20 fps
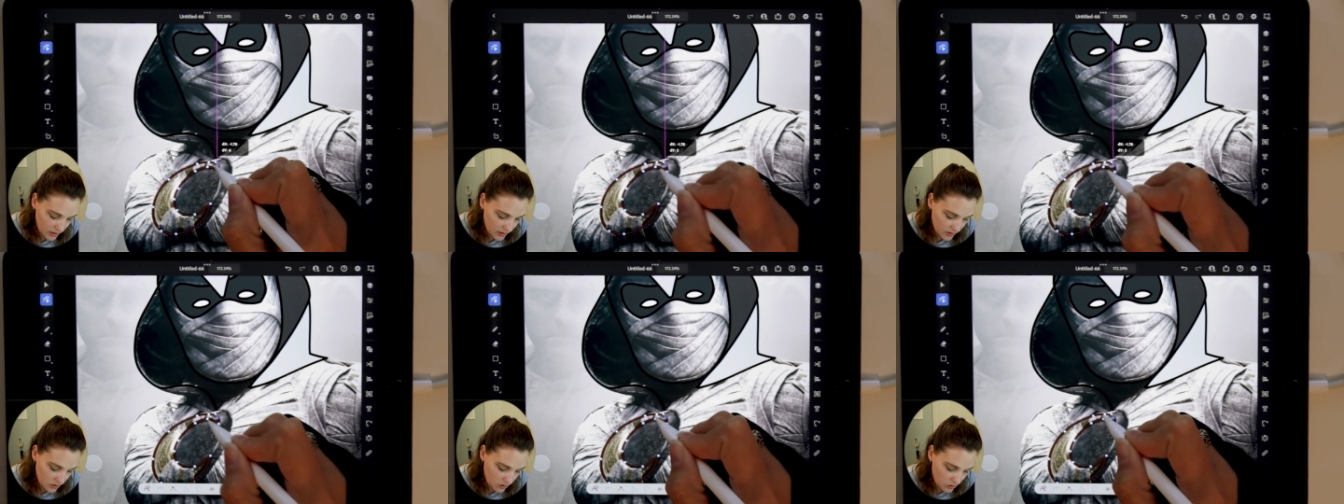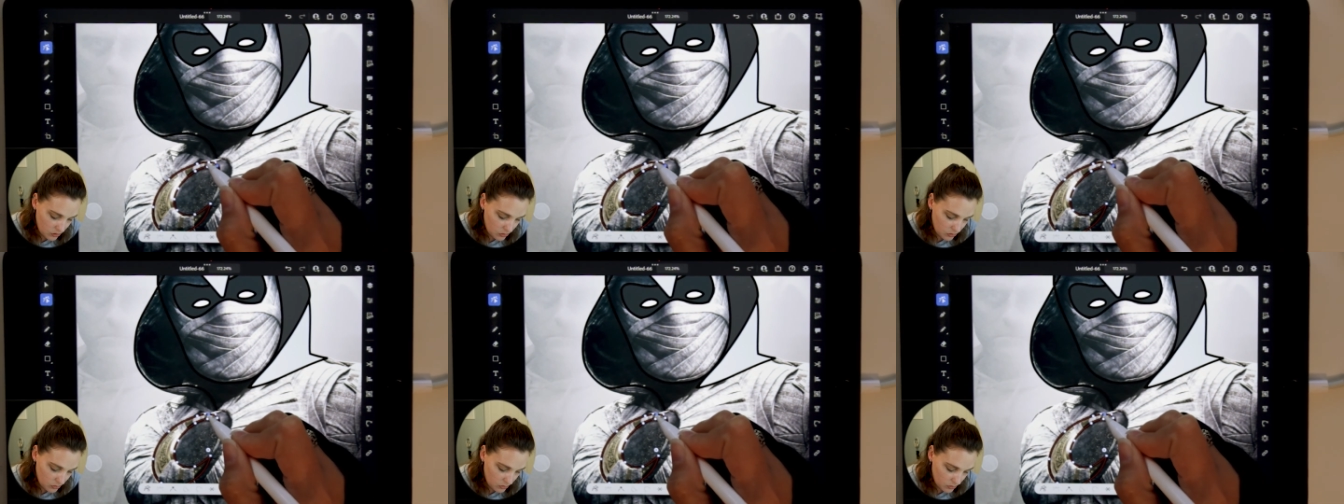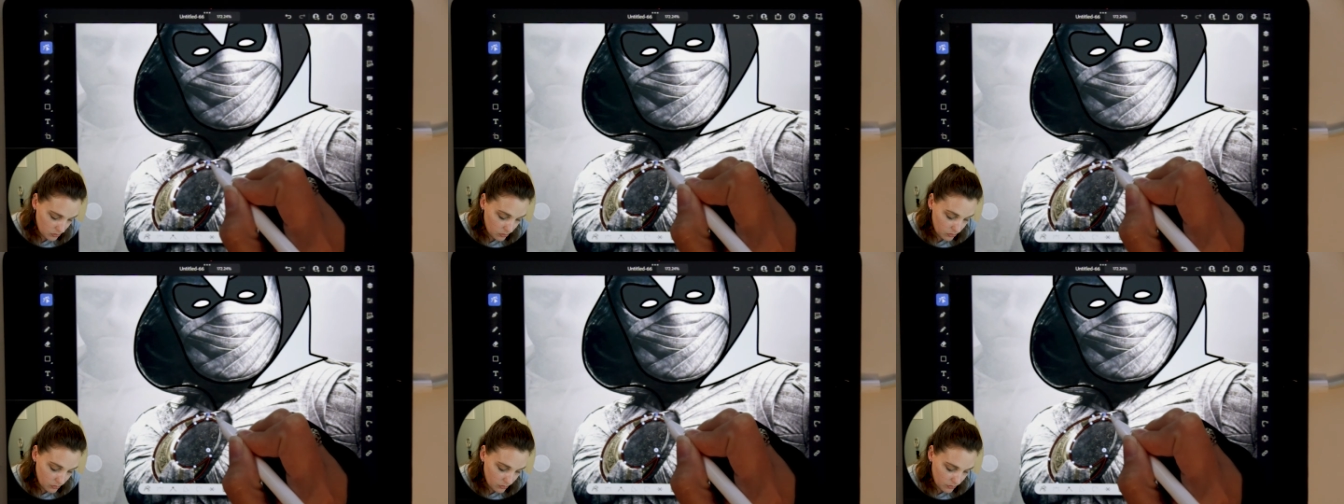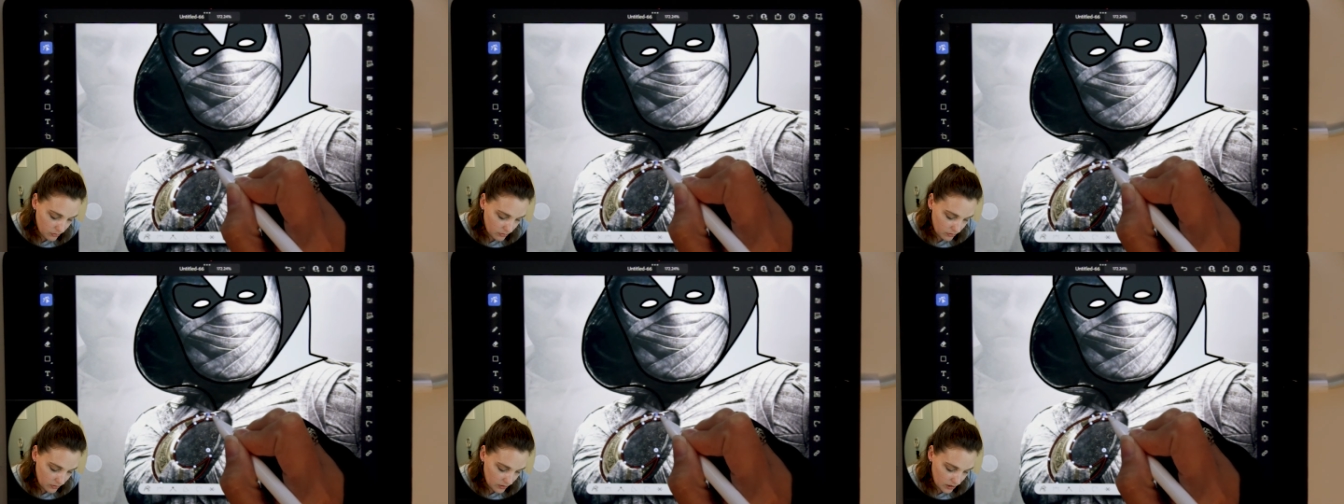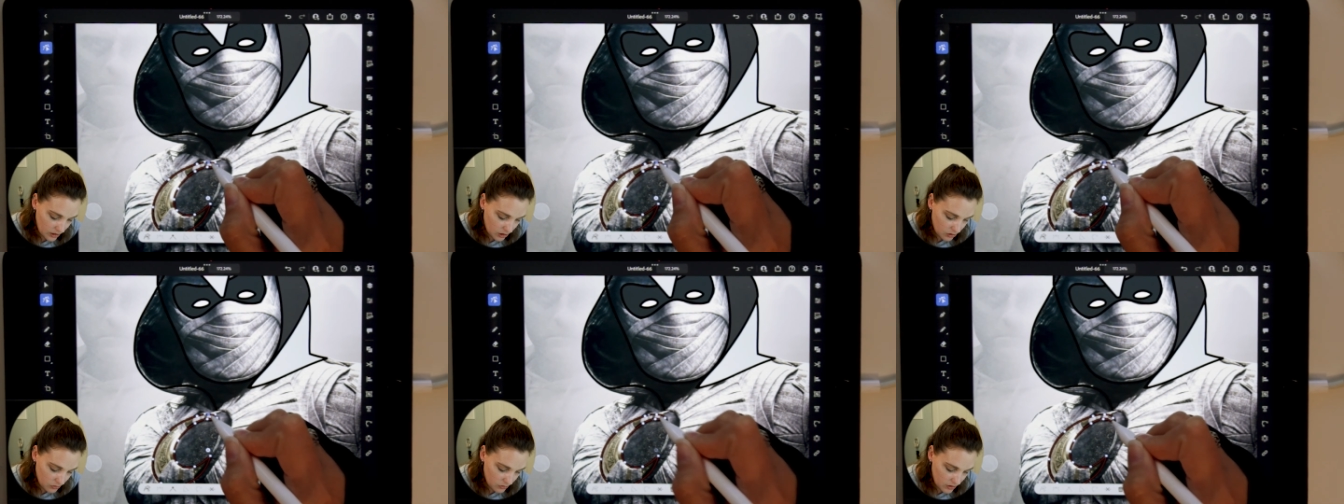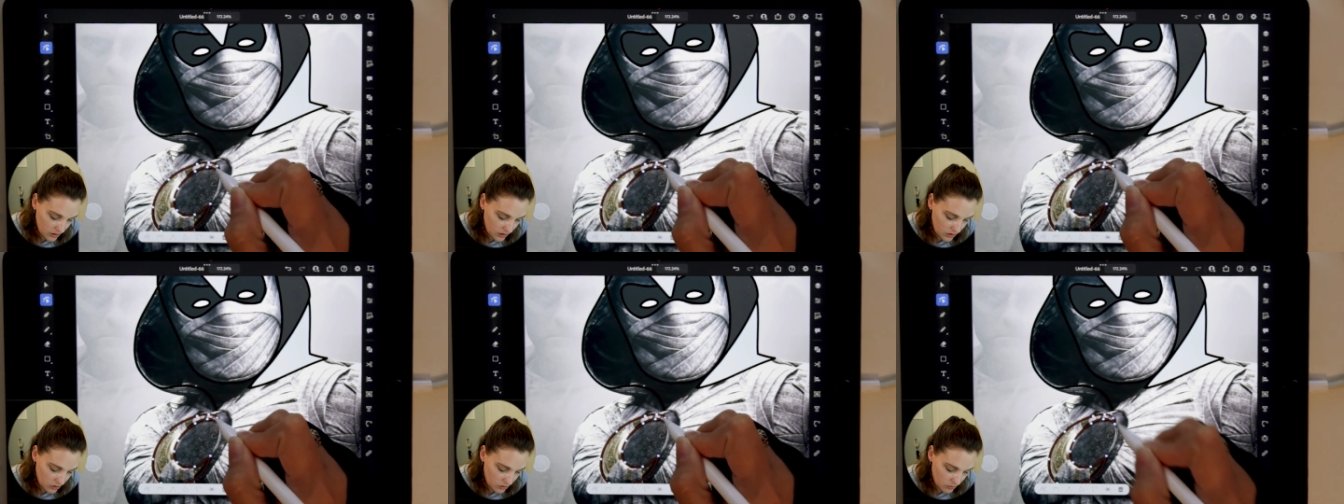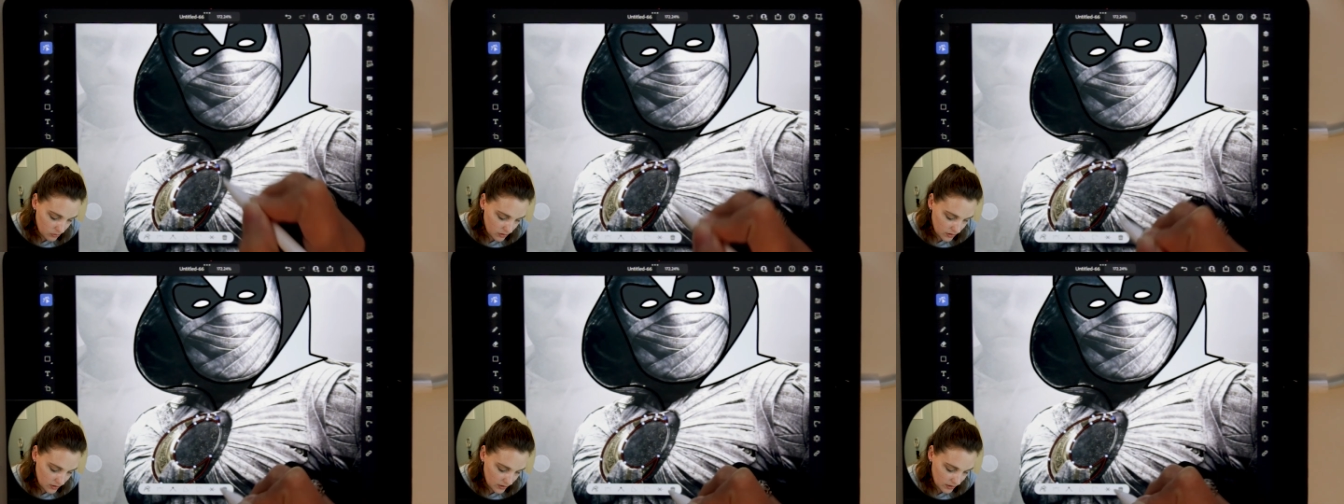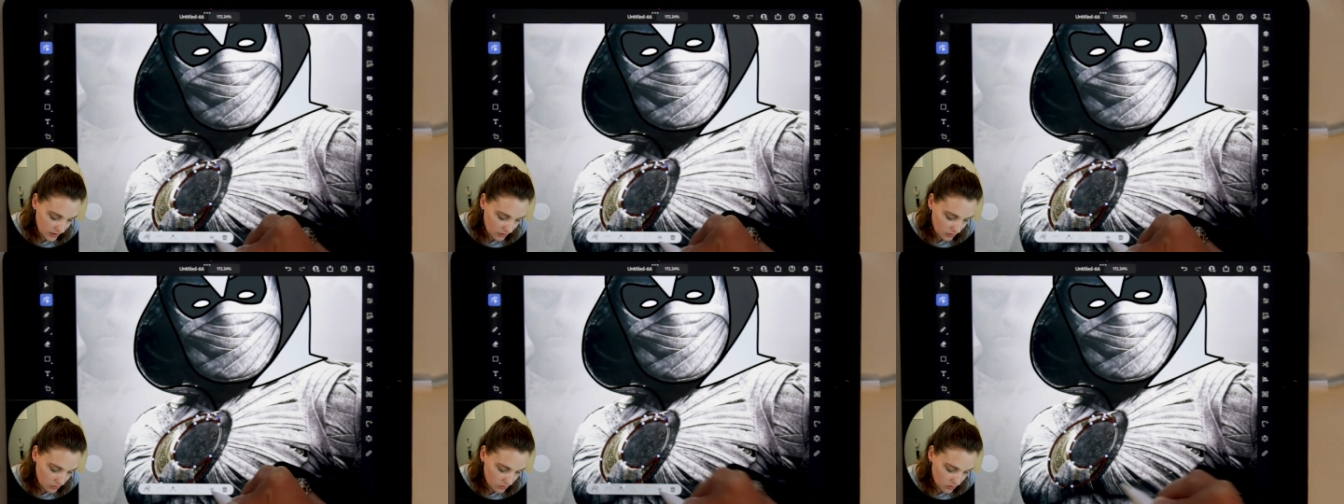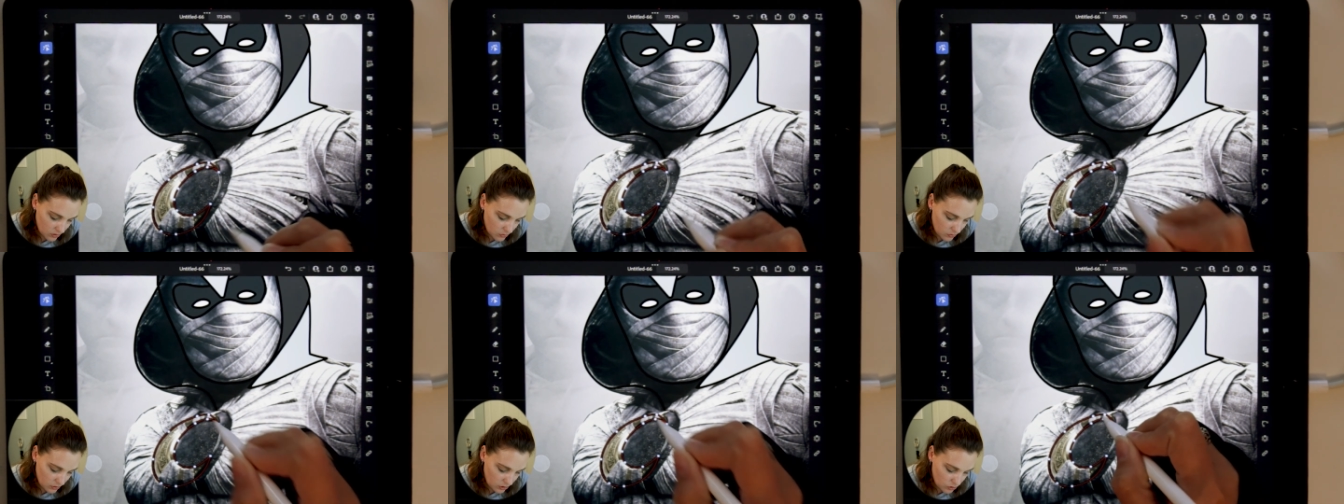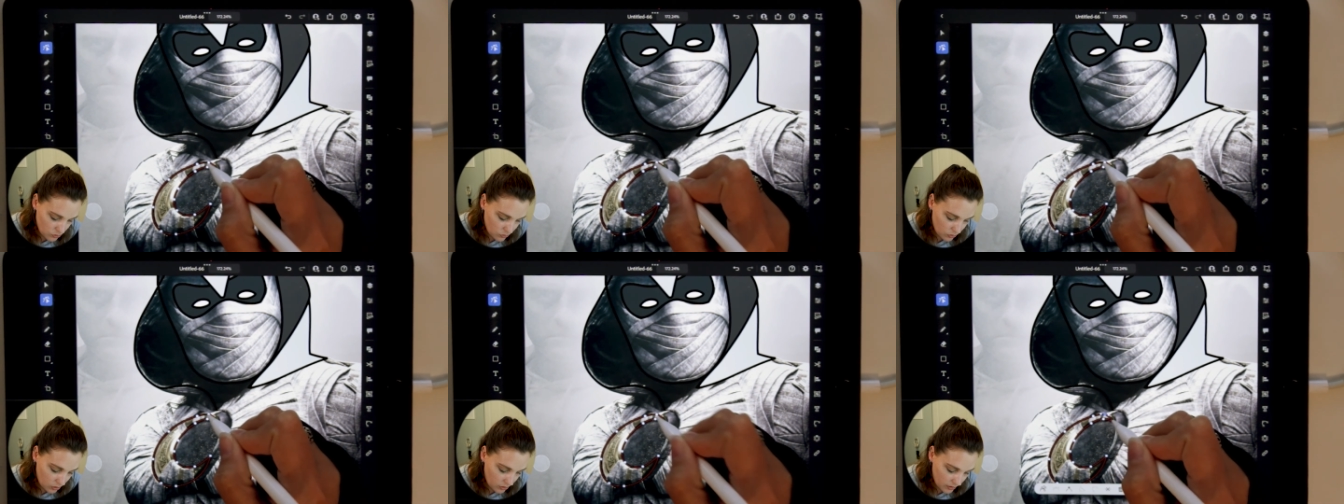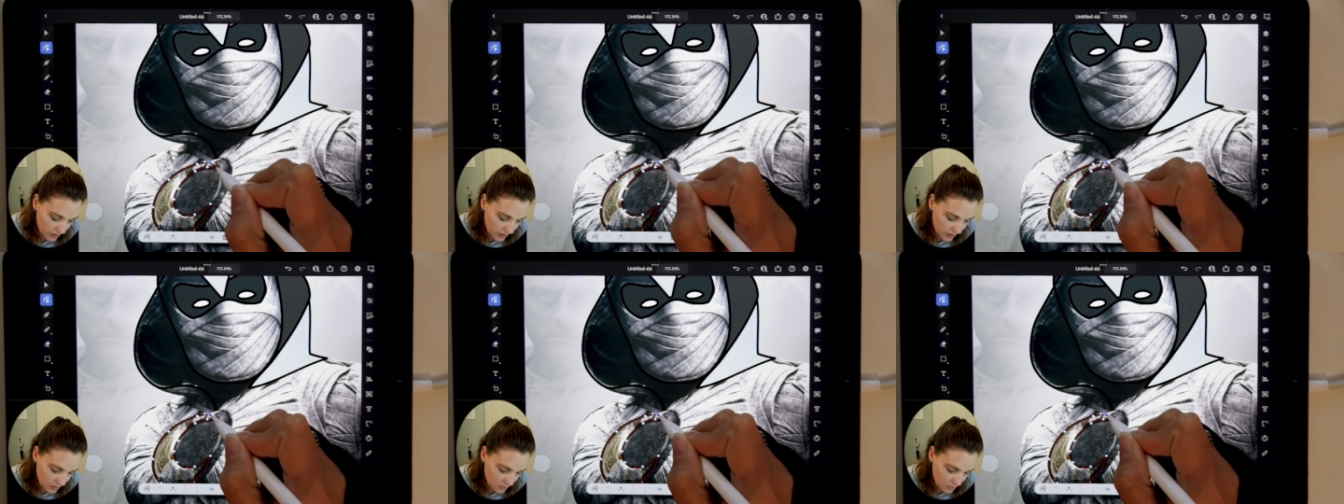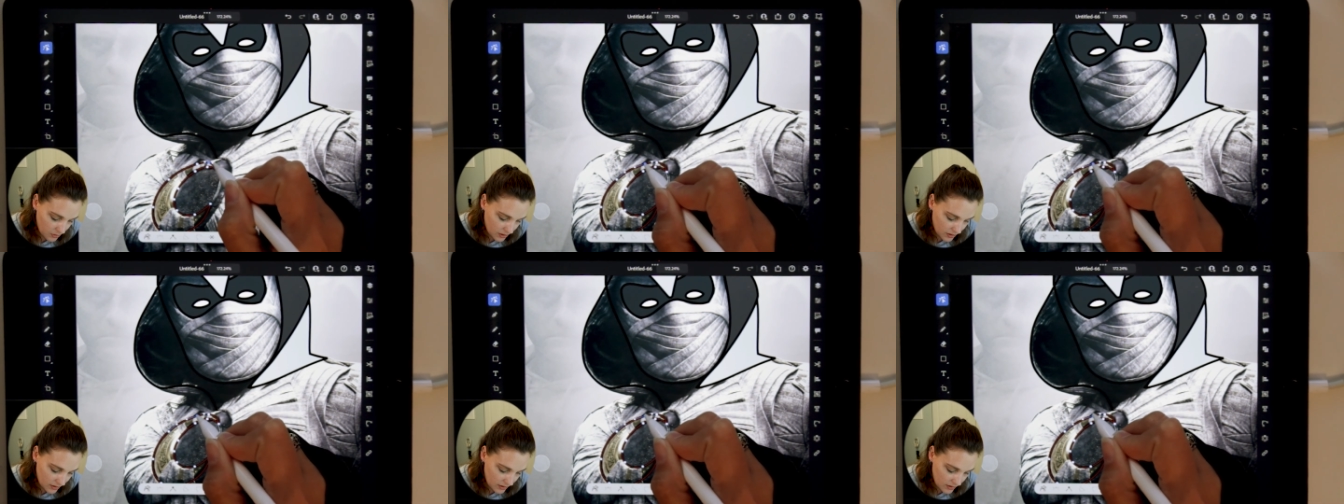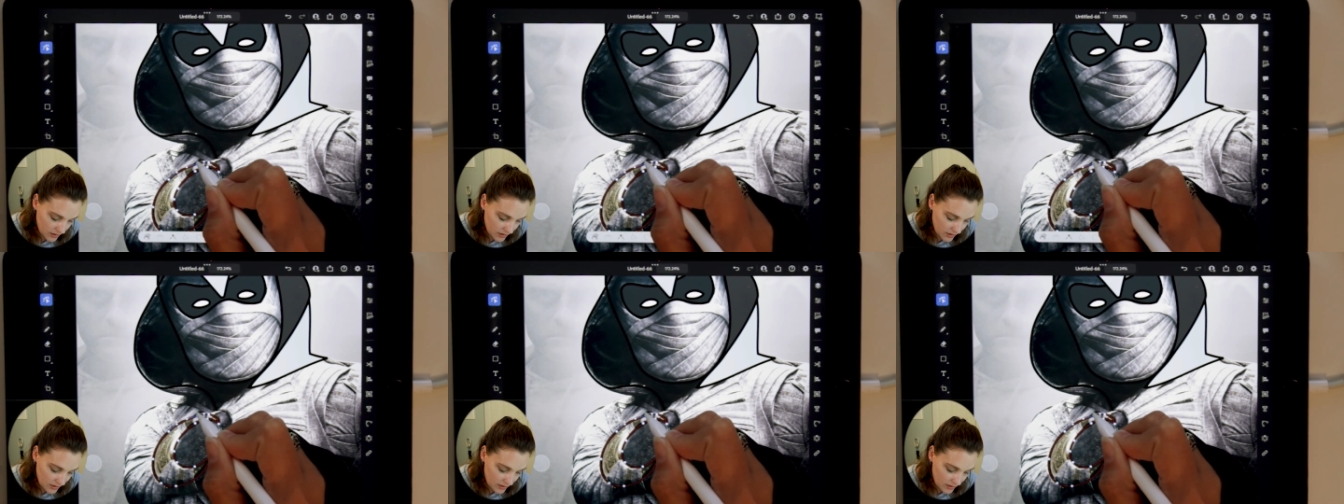to increase your skills with drawing because